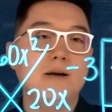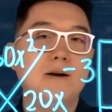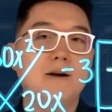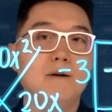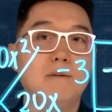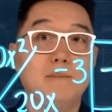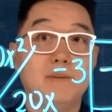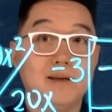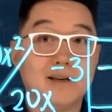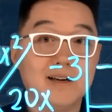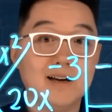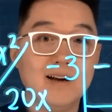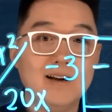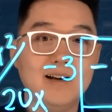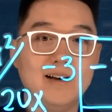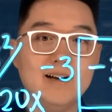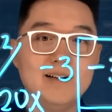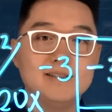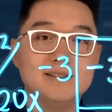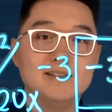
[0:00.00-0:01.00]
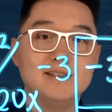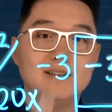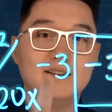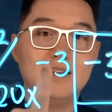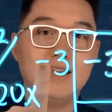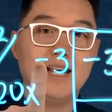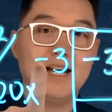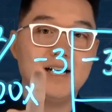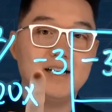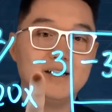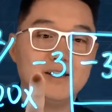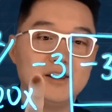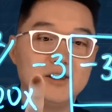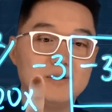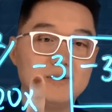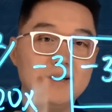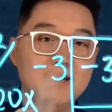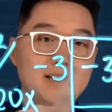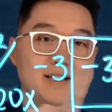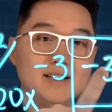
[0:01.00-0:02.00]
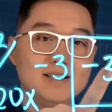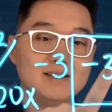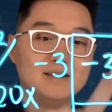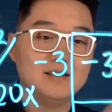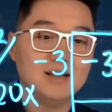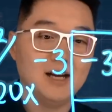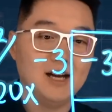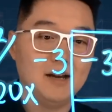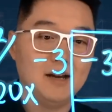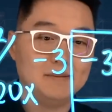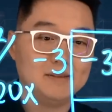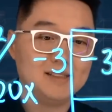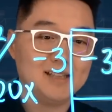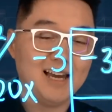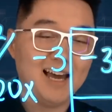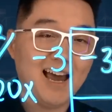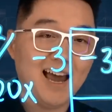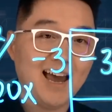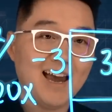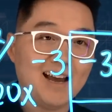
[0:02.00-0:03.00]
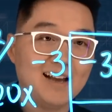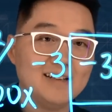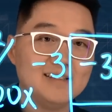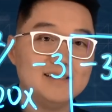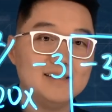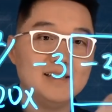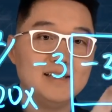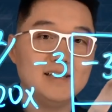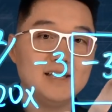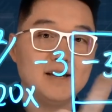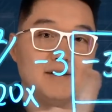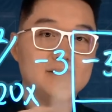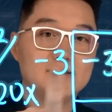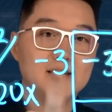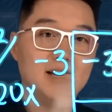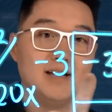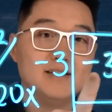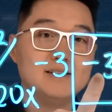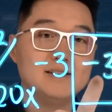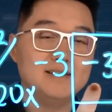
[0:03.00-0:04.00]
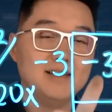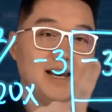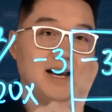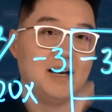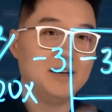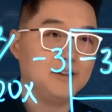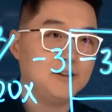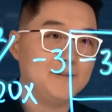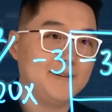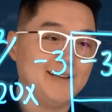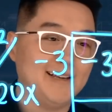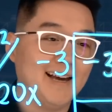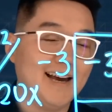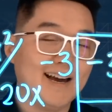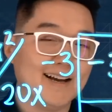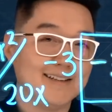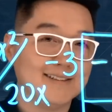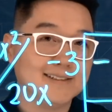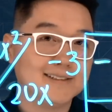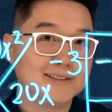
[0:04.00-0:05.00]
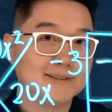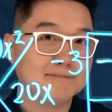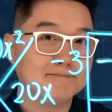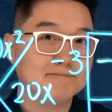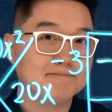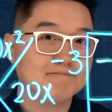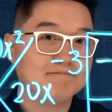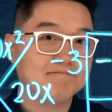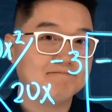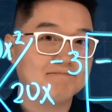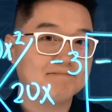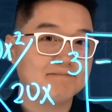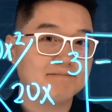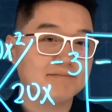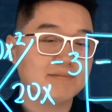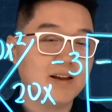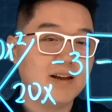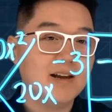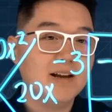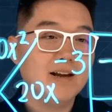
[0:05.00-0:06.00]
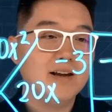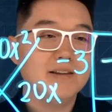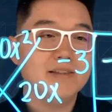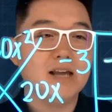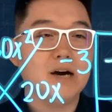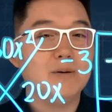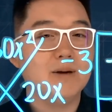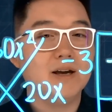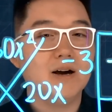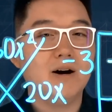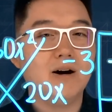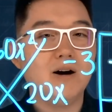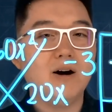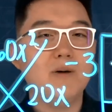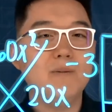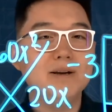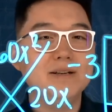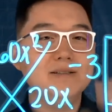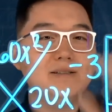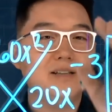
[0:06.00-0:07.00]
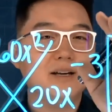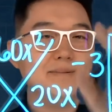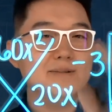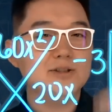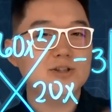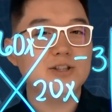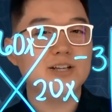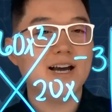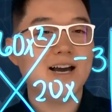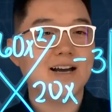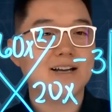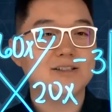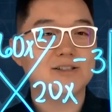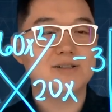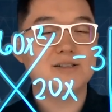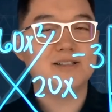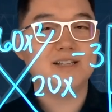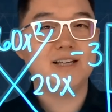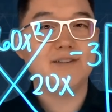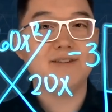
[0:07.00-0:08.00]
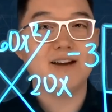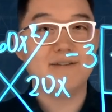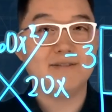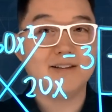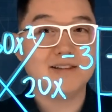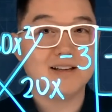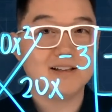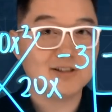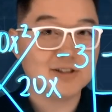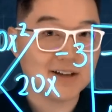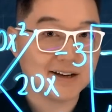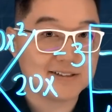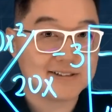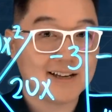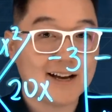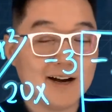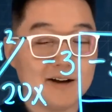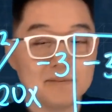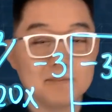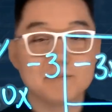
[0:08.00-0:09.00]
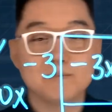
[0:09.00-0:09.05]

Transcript: because negative 3 times x gives us negative 3x. Now we always double check to see if everything checks out.